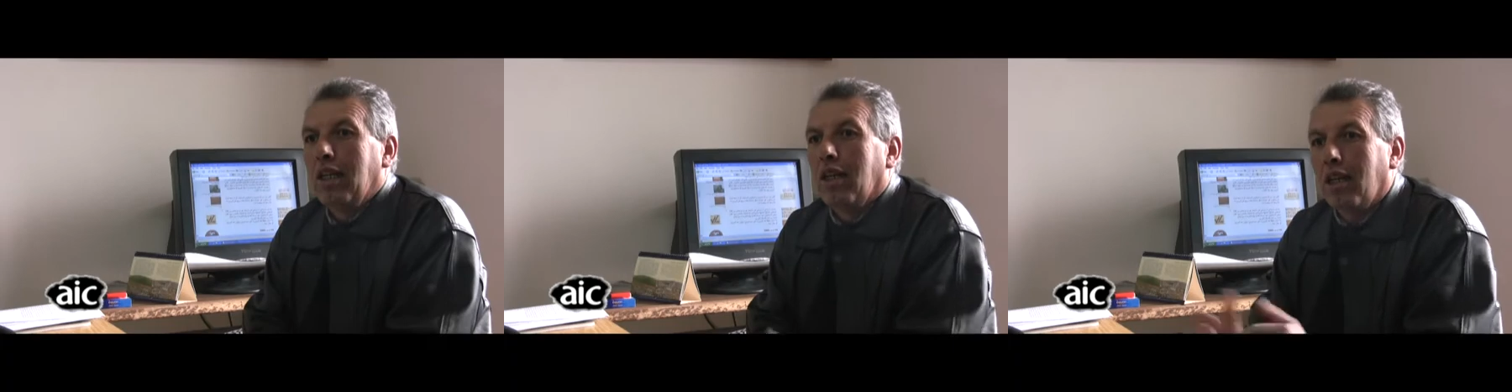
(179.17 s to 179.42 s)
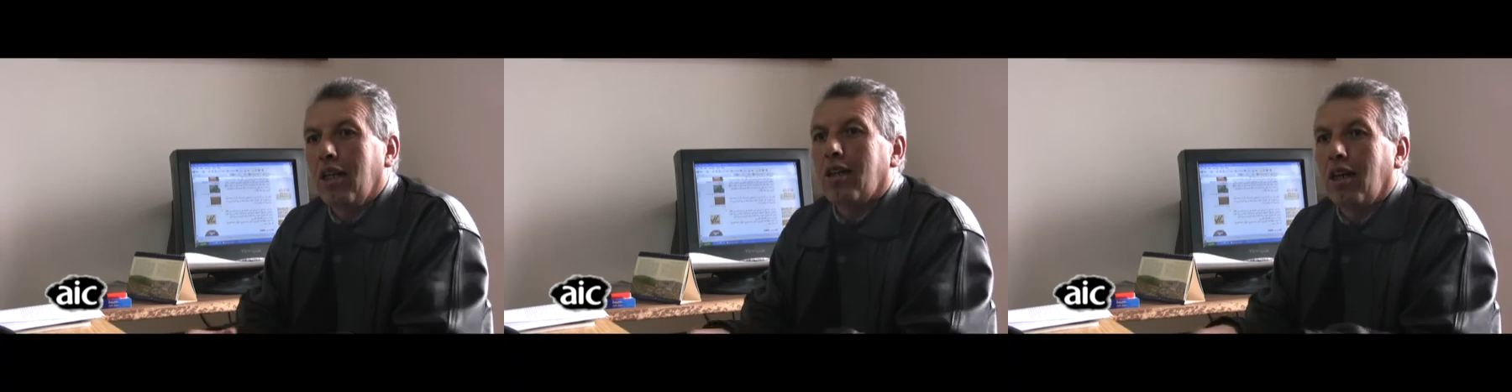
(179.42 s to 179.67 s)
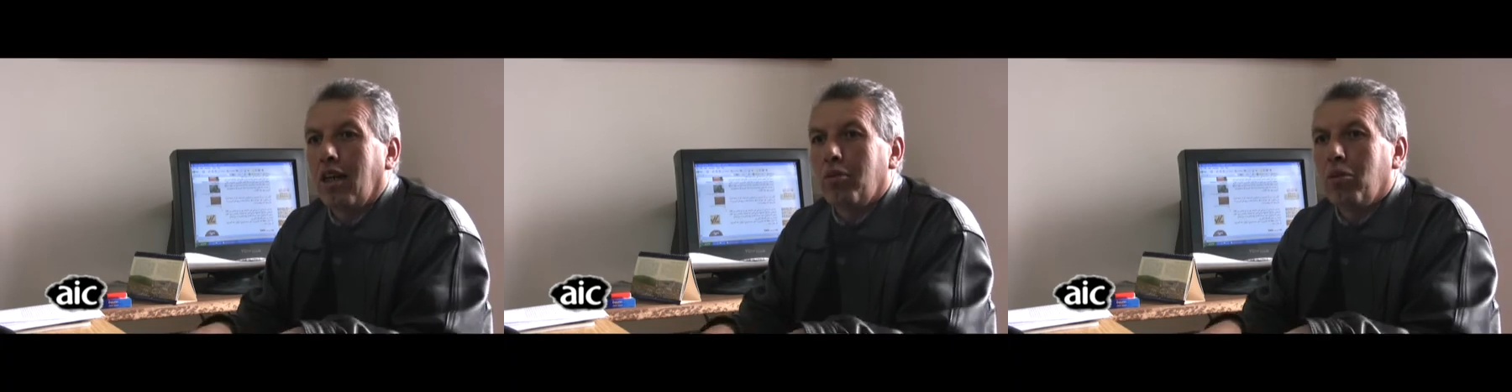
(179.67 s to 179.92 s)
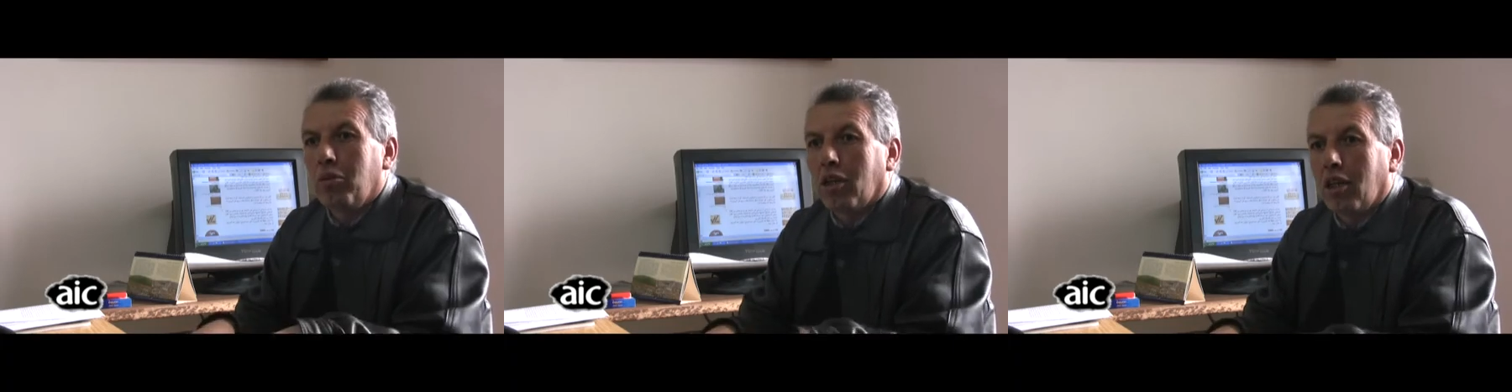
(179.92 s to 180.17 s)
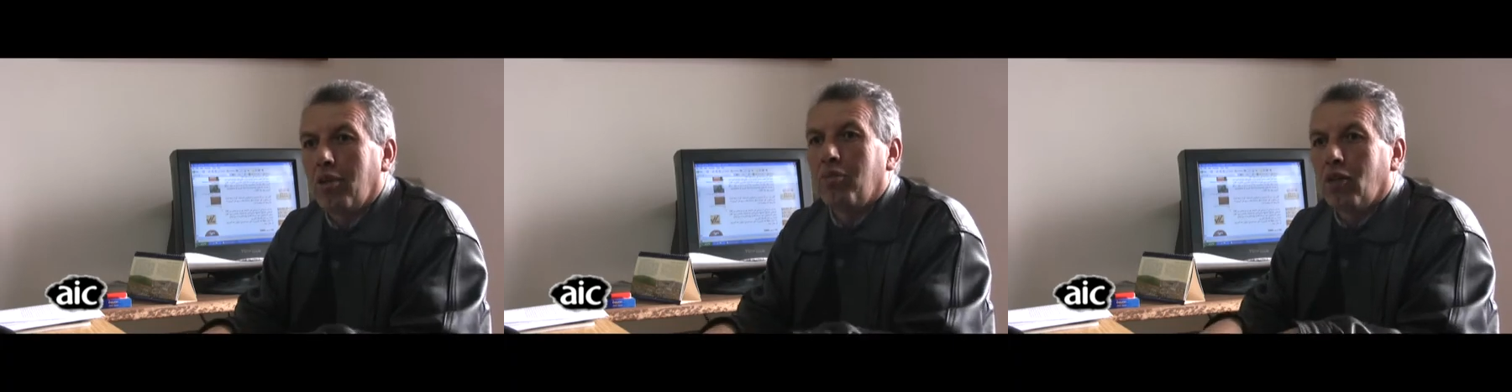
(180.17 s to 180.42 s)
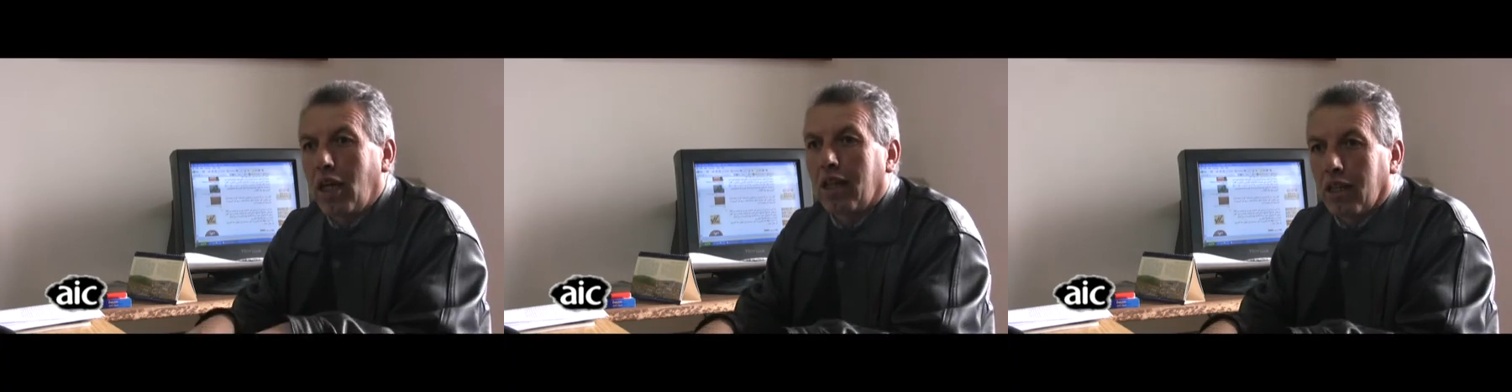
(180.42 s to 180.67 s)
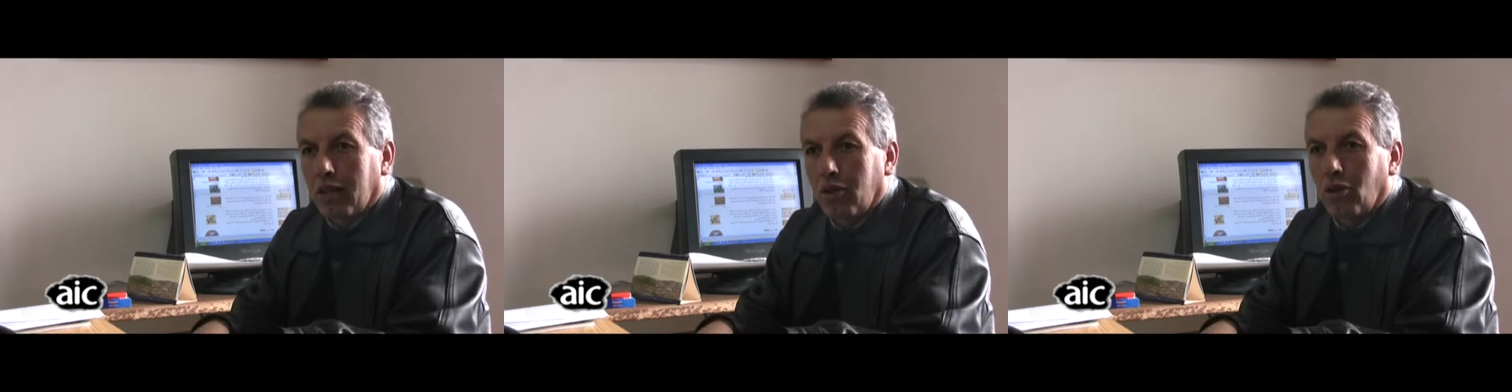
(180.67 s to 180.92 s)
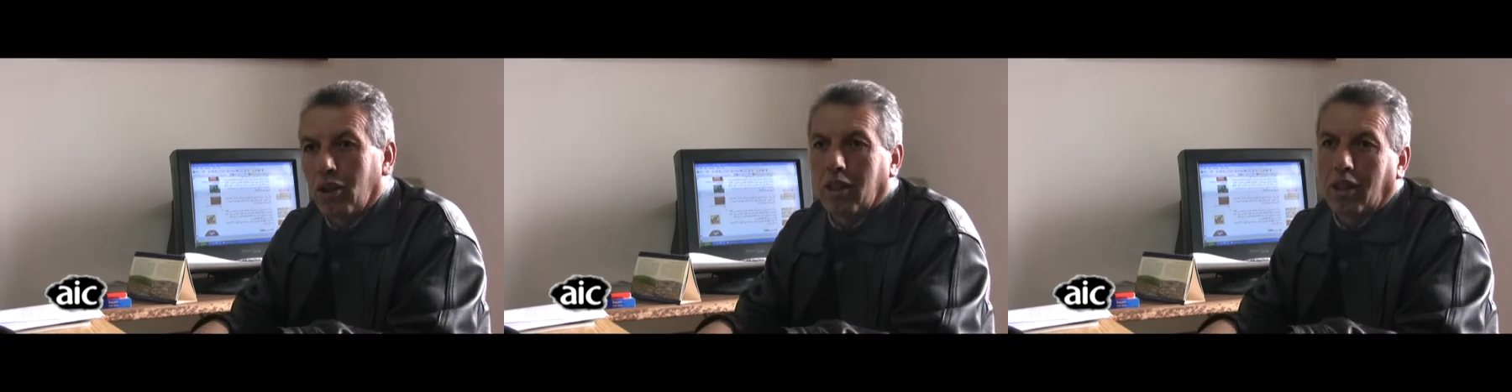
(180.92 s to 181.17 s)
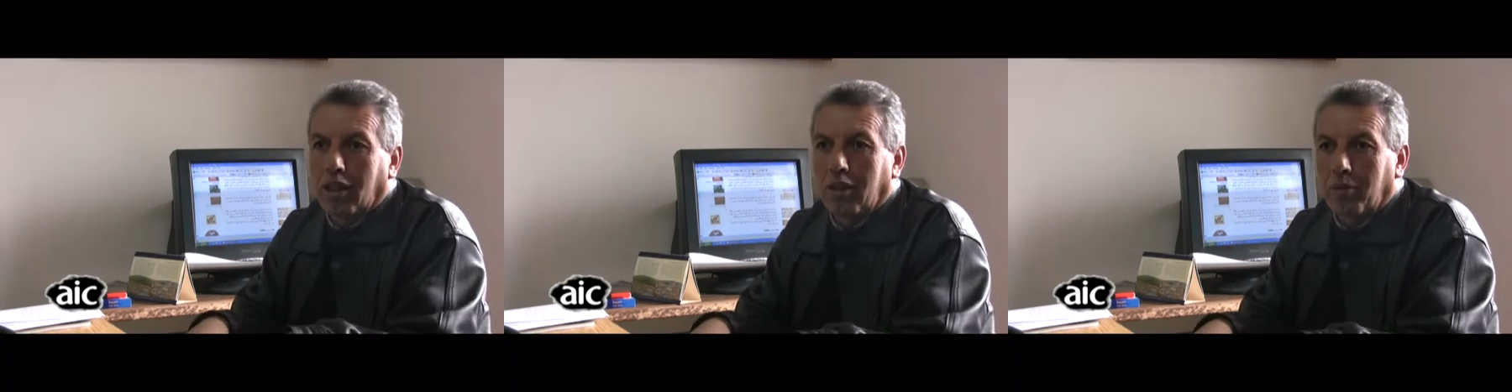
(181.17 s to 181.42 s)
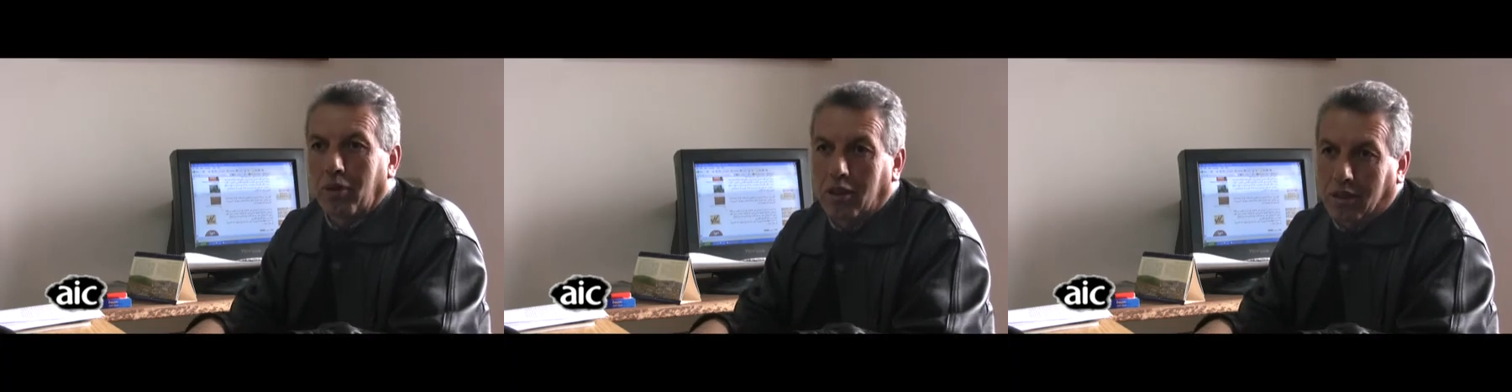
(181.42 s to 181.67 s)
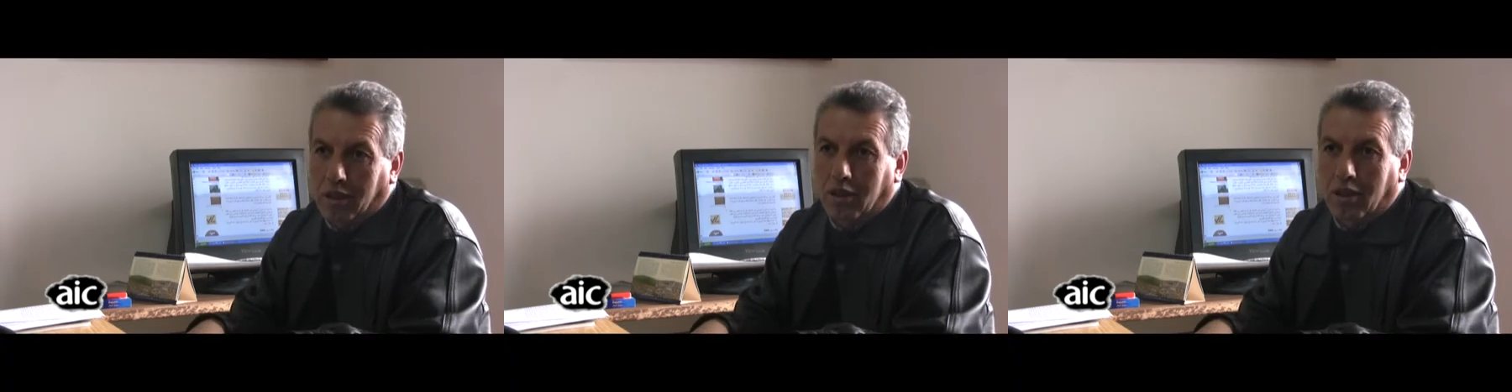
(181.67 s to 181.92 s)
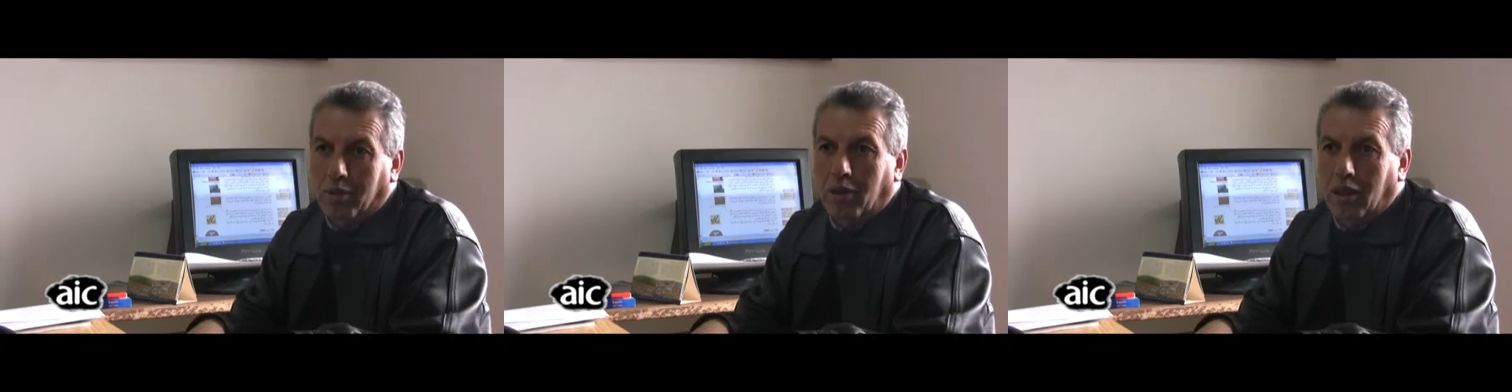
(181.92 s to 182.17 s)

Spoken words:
here the army becomes direct to attack the